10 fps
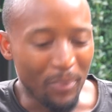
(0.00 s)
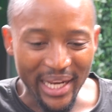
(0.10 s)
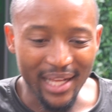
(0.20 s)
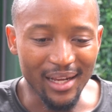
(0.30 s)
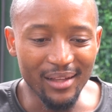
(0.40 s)

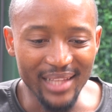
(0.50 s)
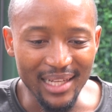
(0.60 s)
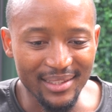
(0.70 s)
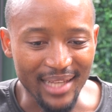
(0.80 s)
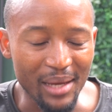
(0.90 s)
around that
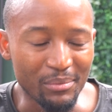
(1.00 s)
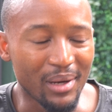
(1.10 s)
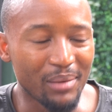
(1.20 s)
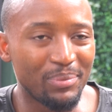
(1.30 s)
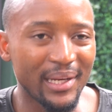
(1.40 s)
time,
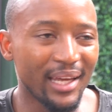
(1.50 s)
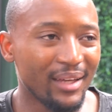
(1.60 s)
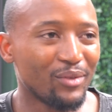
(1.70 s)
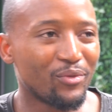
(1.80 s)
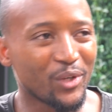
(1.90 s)
playing
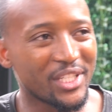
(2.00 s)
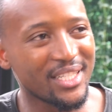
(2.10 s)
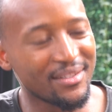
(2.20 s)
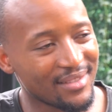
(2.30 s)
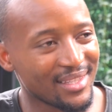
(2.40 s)
for
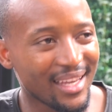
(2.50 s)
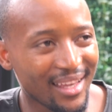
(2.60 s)
Chiefs, ne?